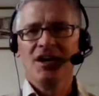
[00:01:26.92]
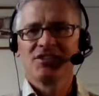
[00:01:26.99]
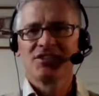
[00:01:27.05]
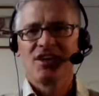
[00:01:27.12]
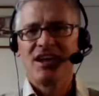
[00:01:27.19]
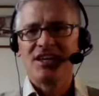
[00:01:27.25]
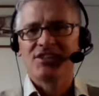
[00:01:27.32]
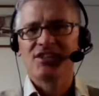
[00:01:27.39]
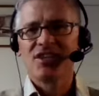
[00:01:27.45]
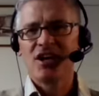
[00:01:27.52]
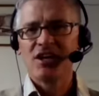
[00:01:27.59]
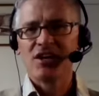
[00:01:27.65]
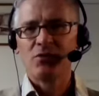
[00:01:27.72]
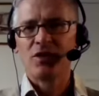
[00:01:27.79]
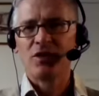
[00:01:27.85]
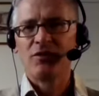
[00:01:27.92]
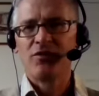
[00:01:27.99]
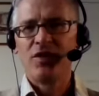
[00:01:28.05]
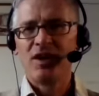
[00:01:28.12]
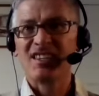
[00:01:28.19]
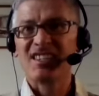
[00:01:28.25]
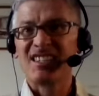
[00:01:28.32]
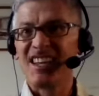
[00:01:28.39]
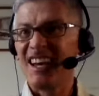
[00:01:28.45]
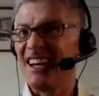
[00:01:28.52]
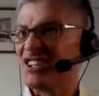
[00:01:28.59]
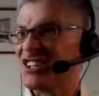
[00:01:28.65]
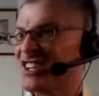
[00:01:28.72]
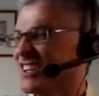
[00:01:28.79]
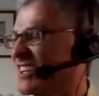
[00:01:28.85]
So let's start with the first
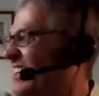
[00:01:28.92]
stage.